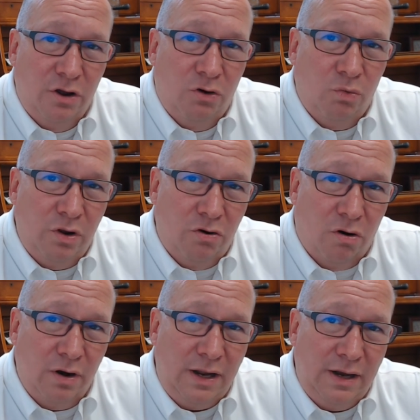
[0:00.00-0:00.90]

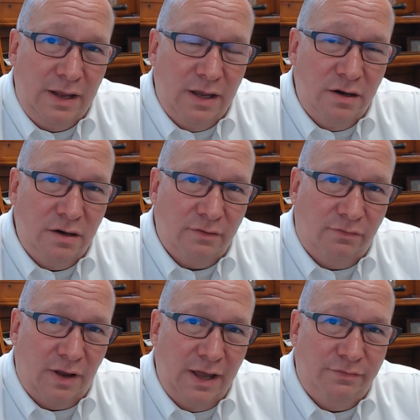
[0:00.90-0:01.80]
regarding
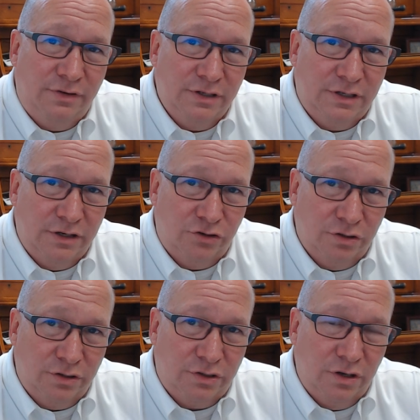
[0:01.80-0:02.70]
end-of-life
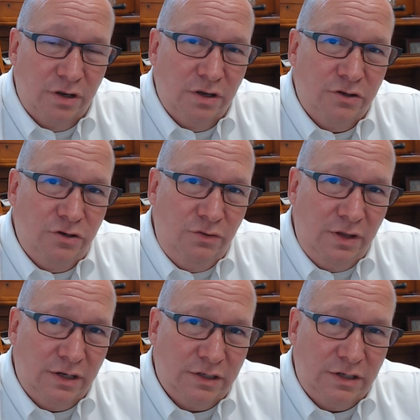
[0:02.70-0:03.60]
decisions, to the
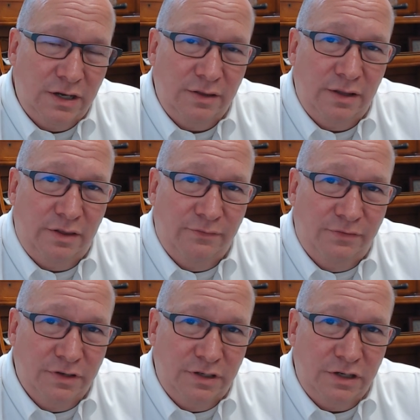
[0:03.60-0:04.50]
extent that the
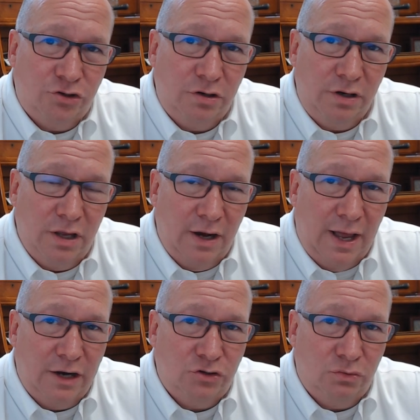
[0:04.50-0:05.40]
physician can
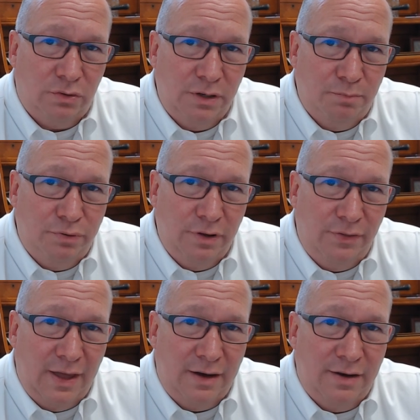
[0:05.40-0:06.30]
actually put
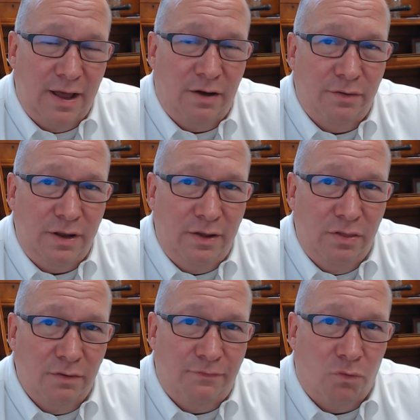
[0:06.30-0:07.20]
that down in the
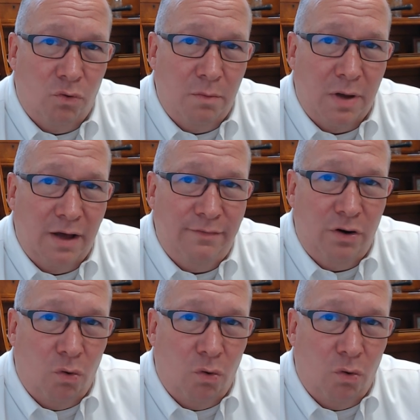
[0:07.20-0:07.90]
form of an